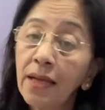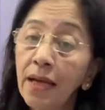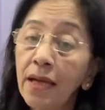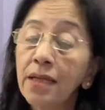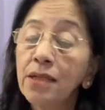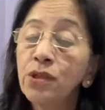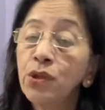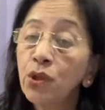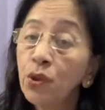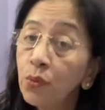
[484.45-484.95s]

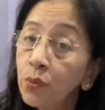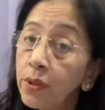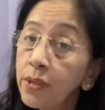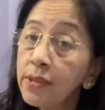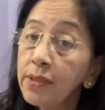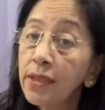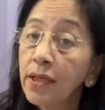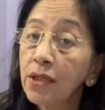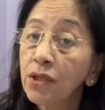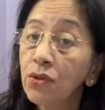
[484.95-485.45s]
as
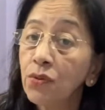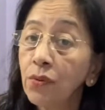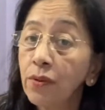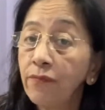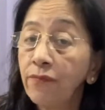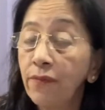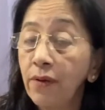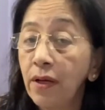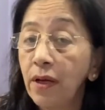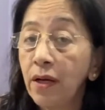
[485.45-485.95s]
unisexual
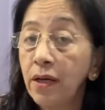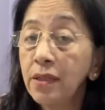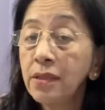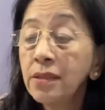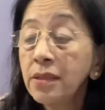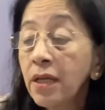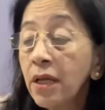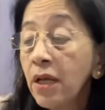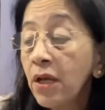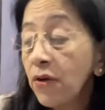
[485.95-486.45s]
flowers.
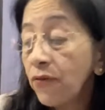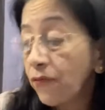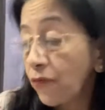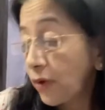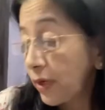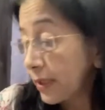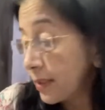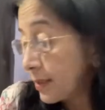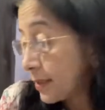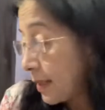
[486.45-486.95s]
For
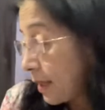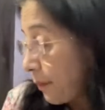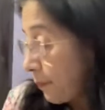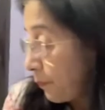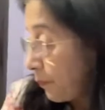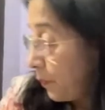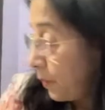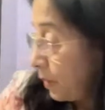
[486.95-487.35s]
example,